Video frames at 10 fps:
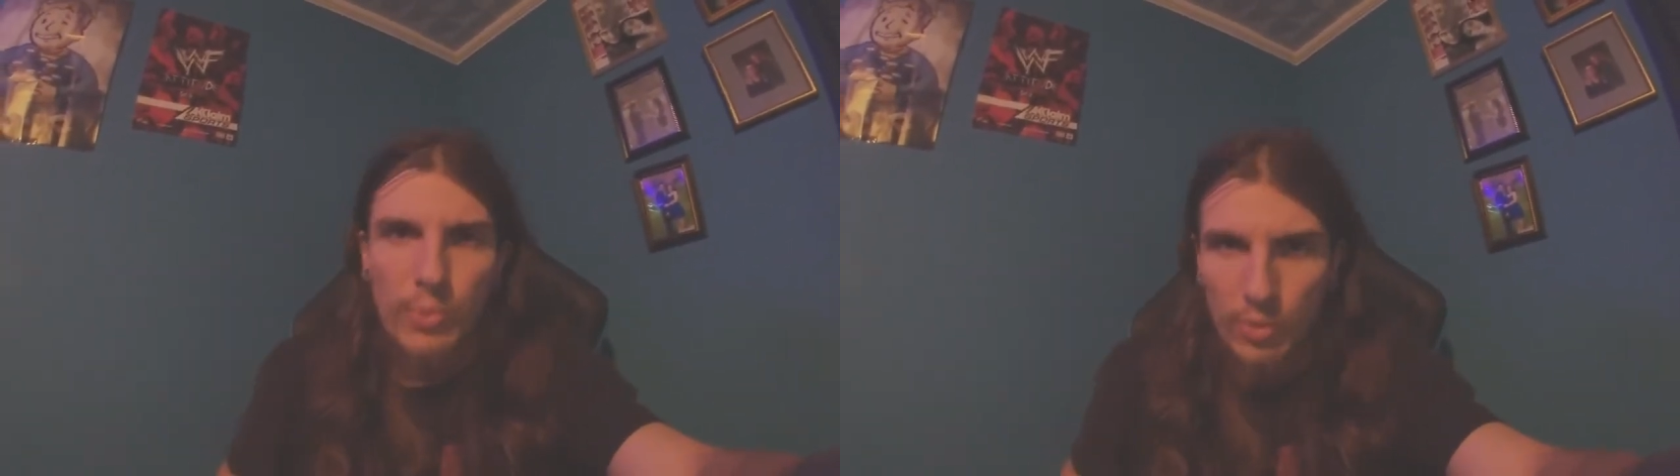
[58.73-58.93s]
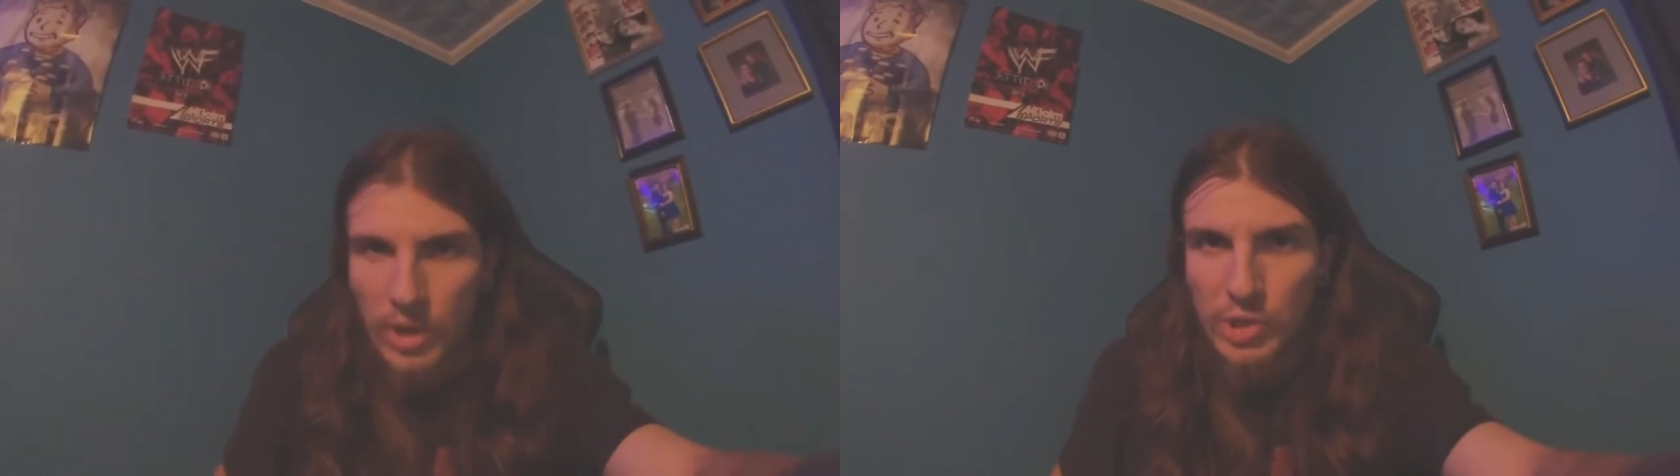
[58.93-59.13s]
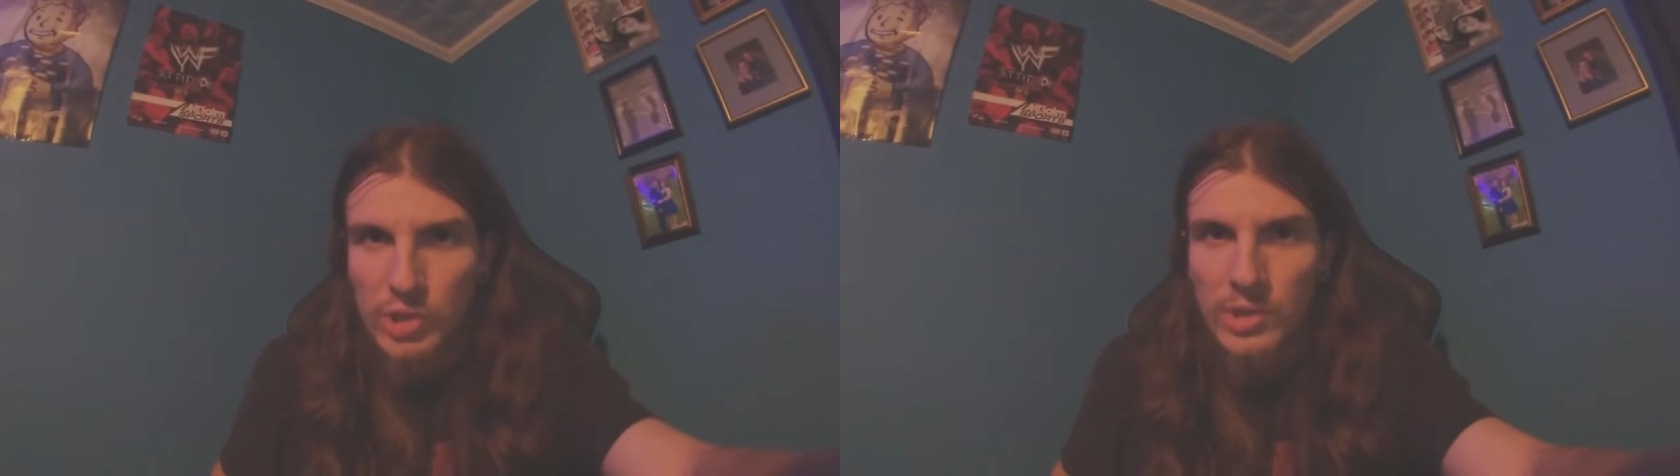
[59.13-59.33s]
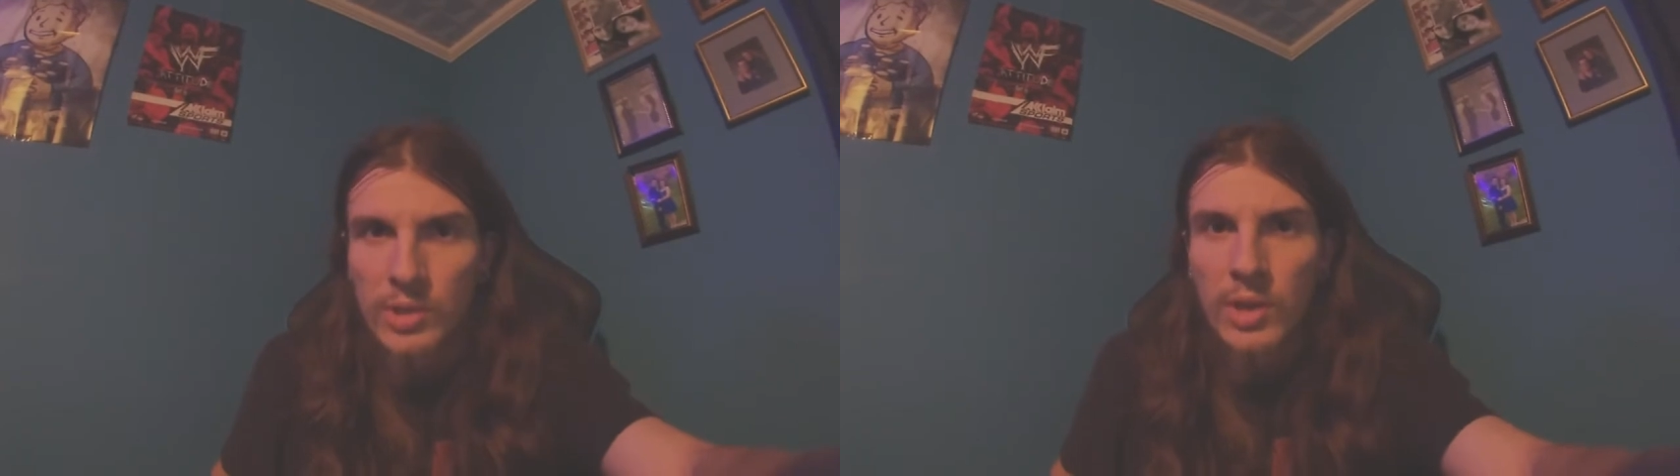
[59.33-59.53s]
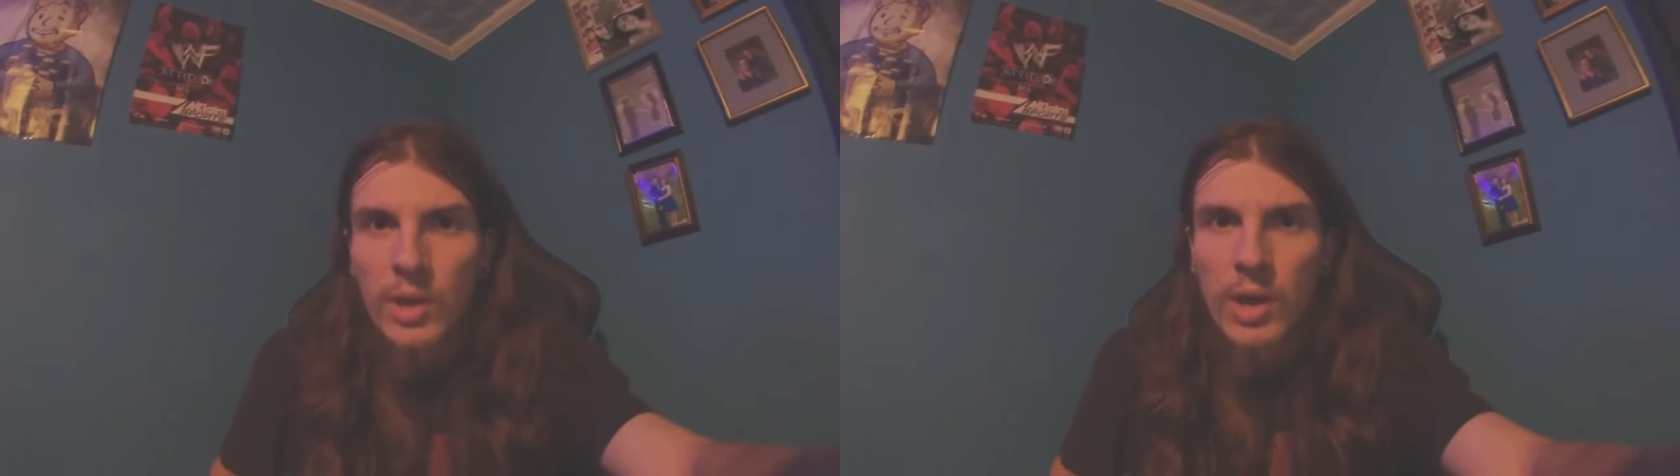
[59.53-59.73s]
progression
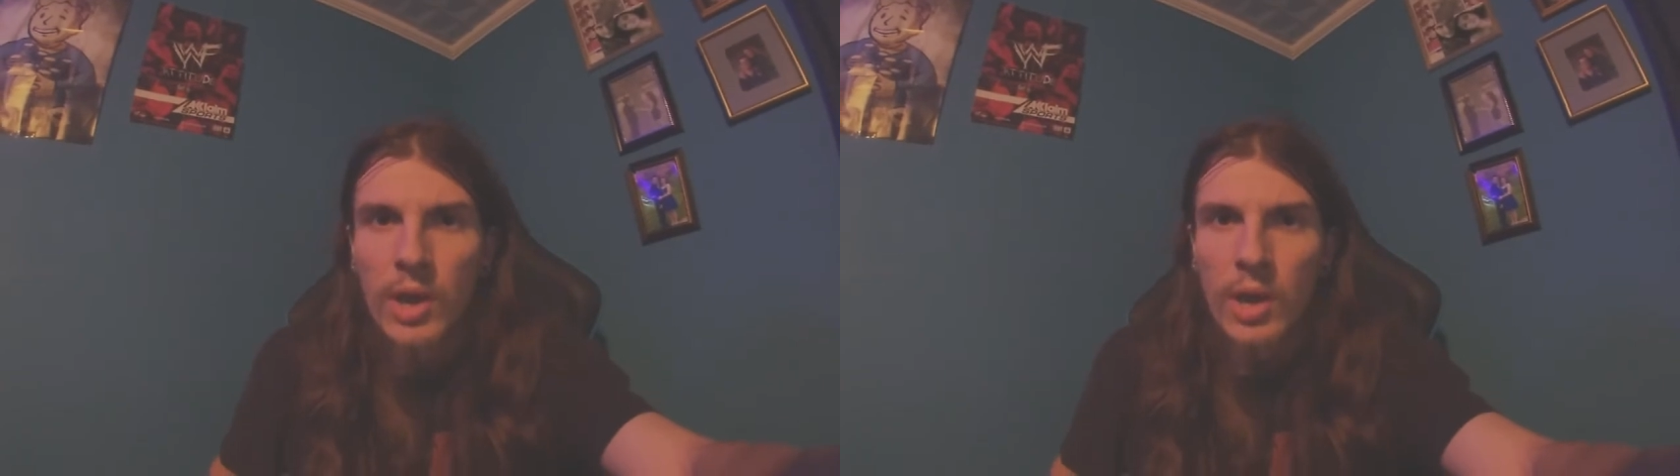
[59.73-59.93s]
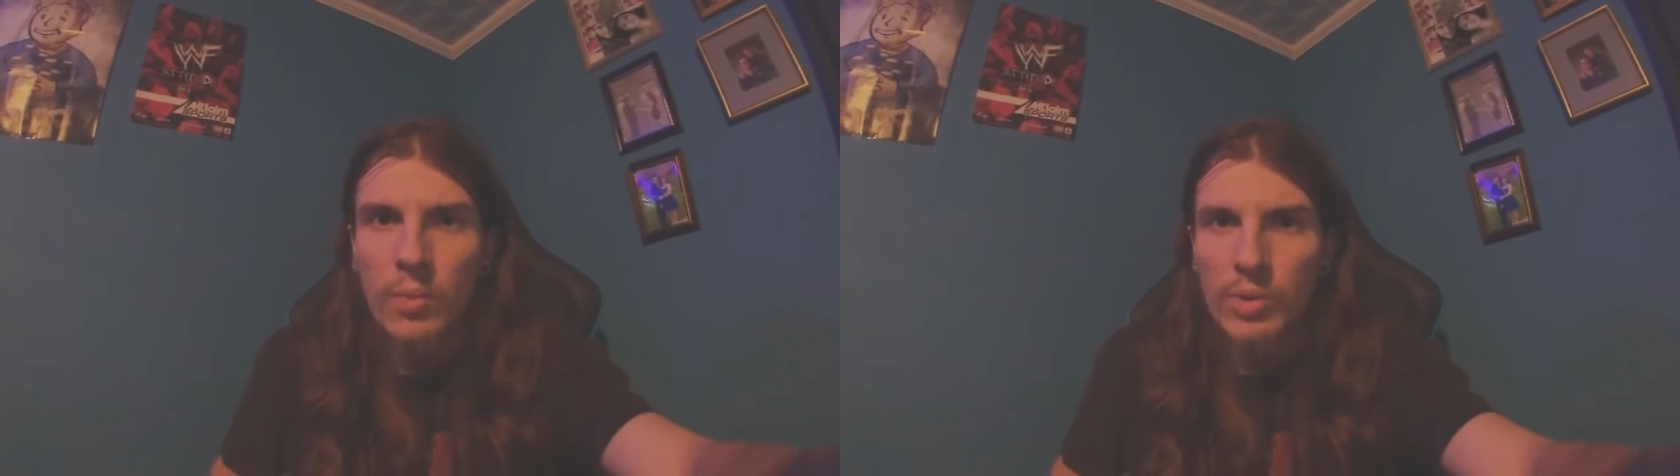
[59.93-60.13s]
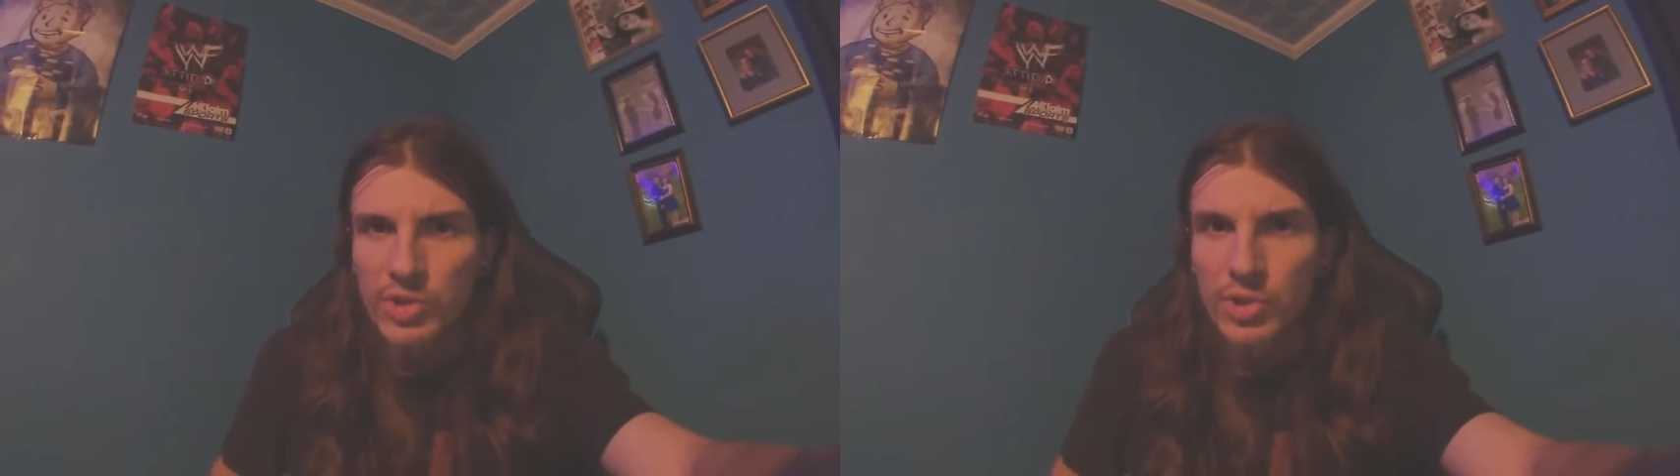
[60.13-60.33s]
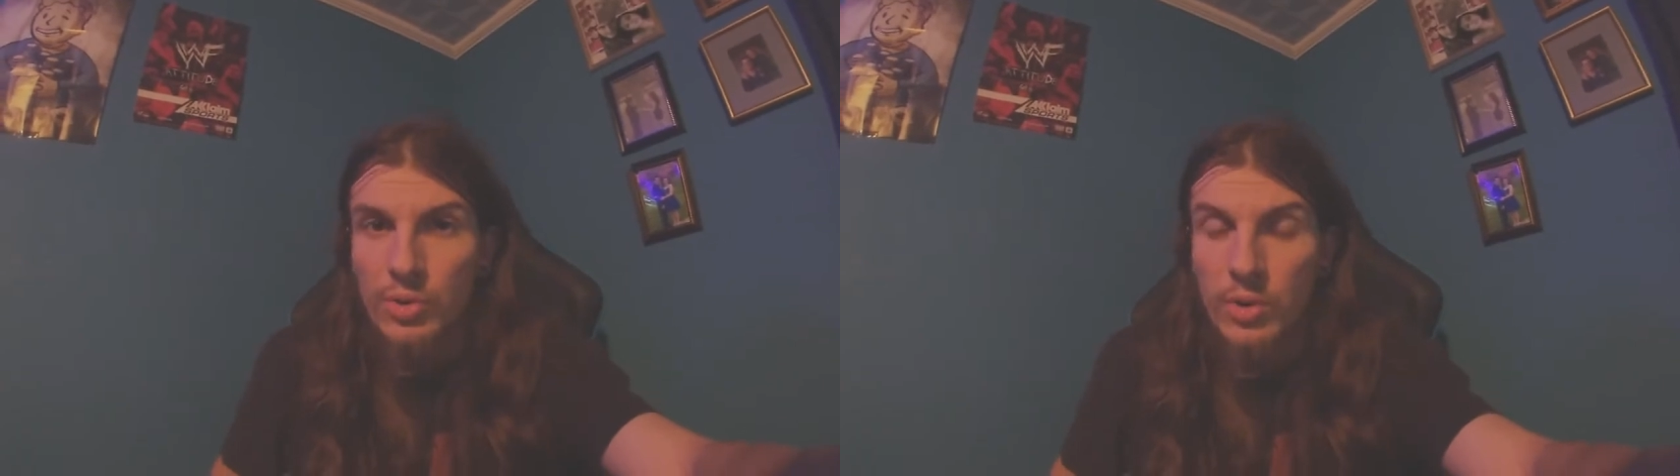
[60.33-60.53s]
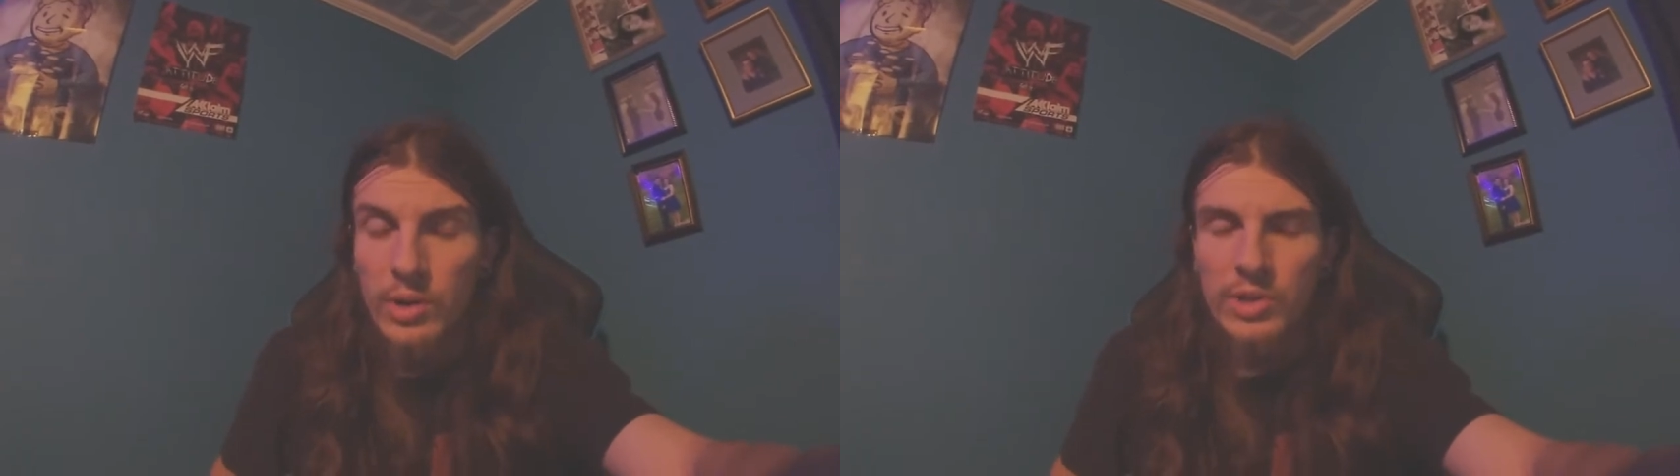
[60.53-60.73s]
uh, with
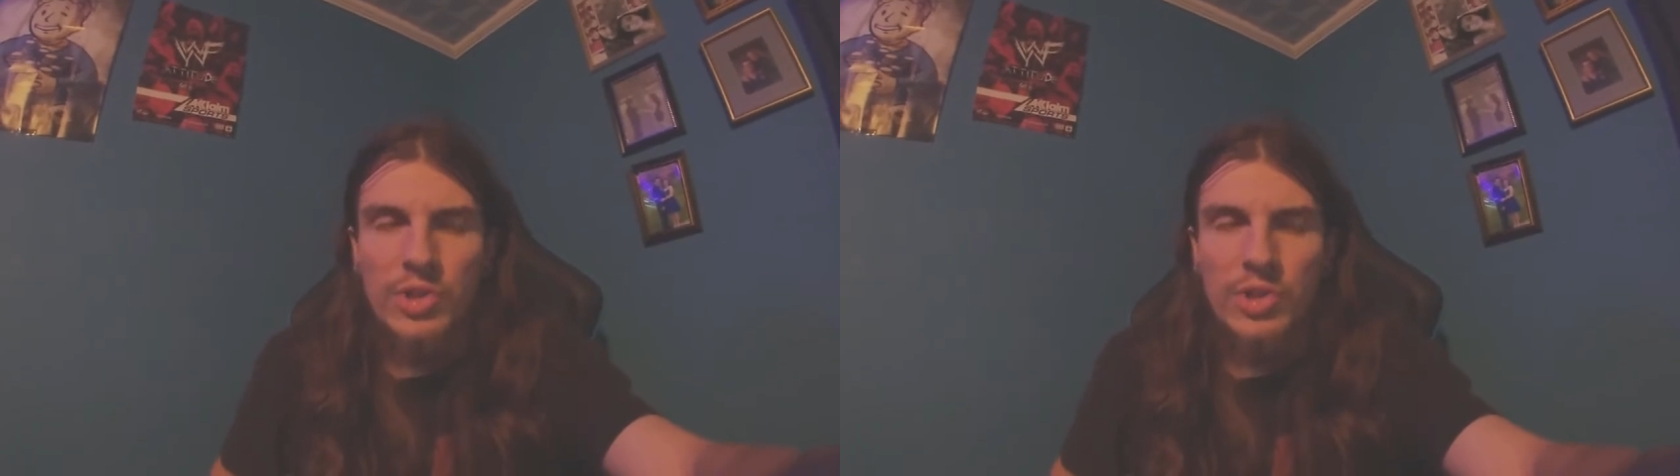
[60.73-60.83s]
scootering.